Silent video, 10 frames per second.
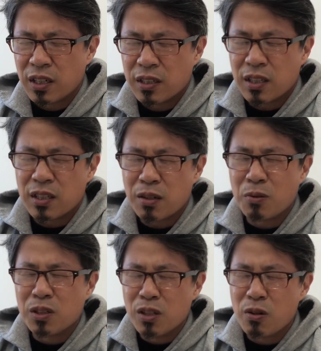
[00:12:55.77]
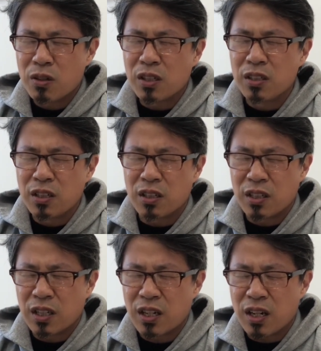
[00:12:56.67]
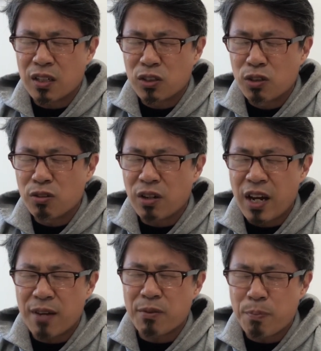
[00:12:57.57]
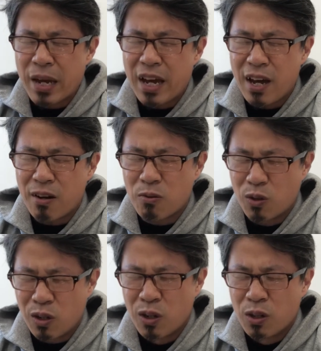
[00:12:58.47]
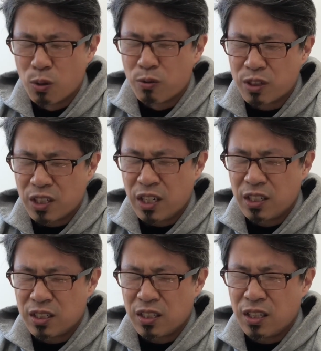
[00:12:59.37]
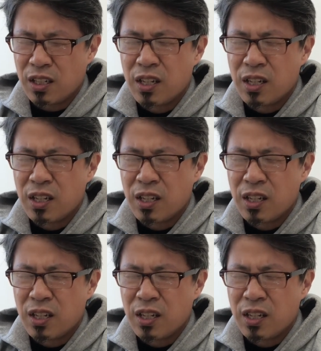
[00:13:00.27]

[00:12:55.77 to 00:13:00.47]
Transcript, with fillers: that they would know clearly, God, you have the power over Satan.